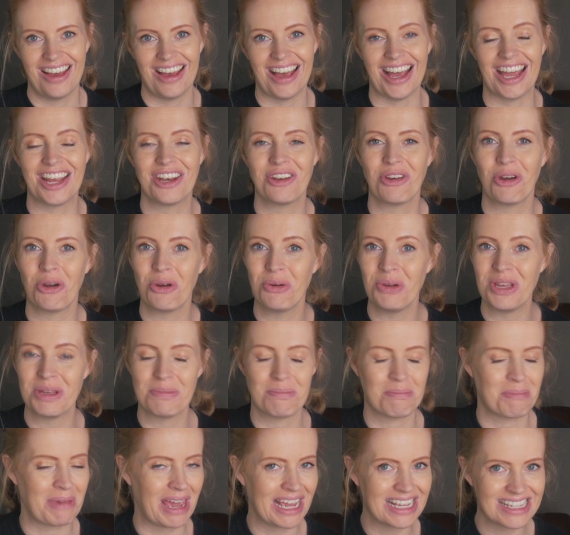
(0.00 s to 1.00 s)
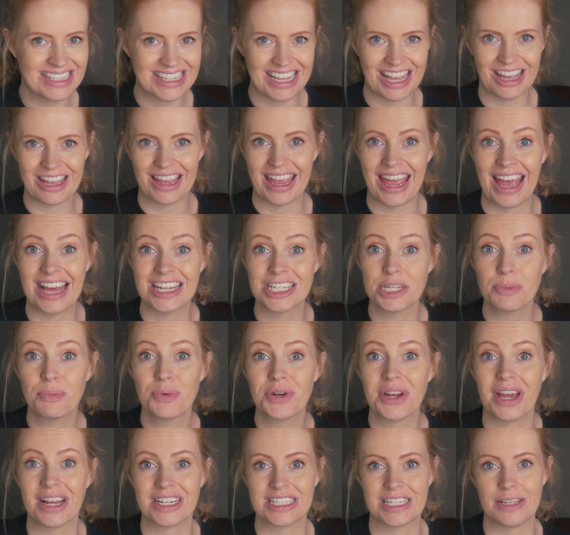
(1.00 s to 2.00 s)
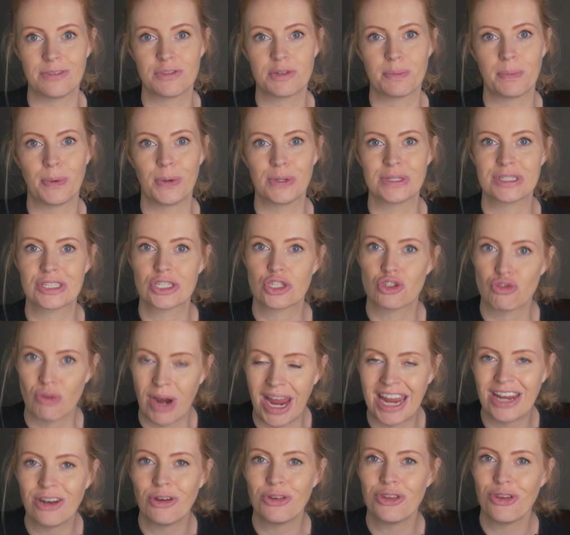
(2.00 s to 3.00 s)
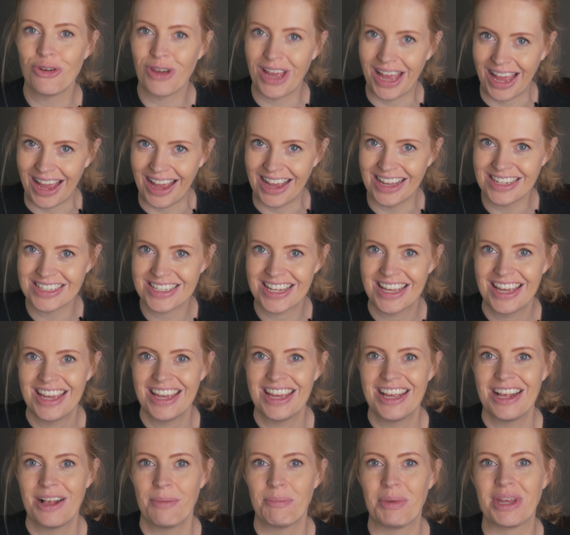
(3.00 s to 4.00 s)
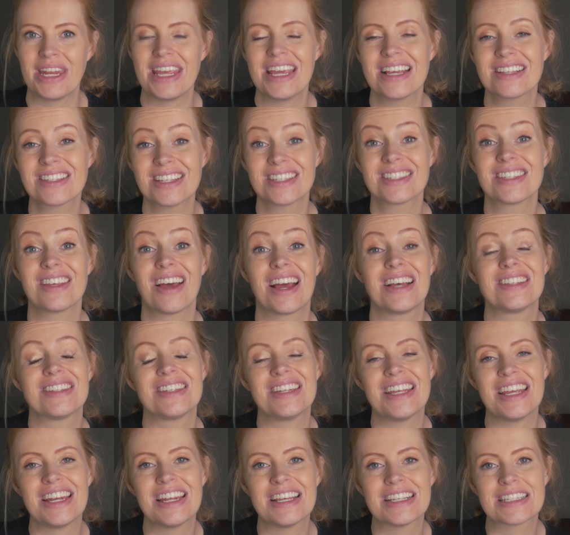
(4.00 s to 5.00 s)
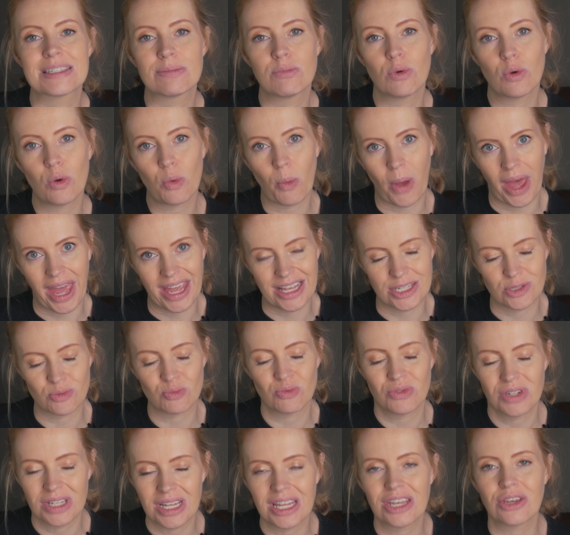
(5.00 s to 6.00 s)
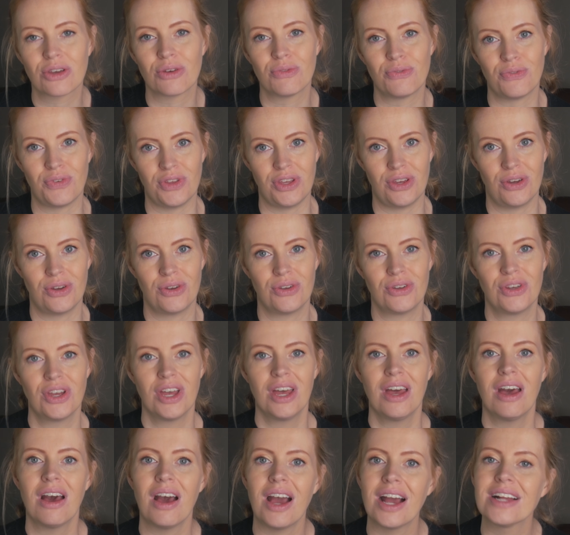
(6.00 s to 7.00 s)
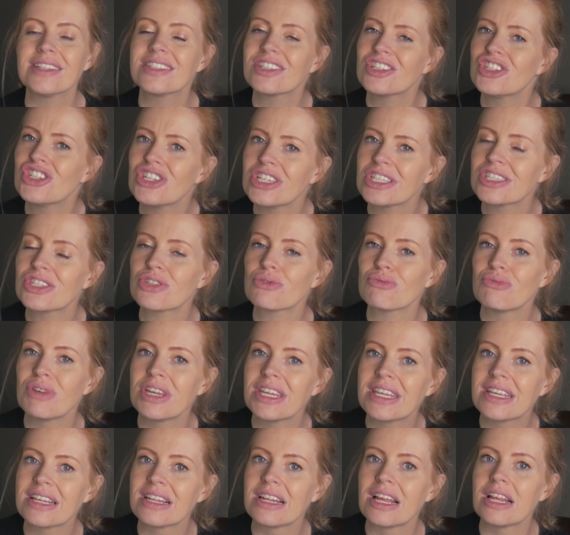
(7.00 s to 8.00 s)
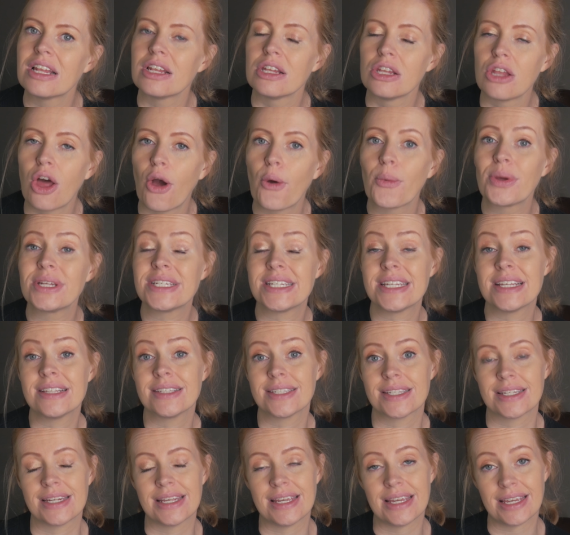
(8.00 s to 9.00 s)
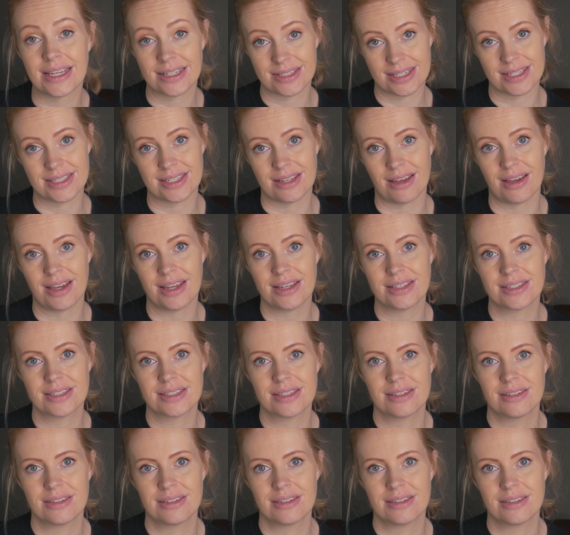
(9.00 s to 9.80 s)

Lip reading: I know it may sound counterproductive to put strain on your heart, but exercise in any small way is really good for you. I'd suggest regular low-intensity exercise.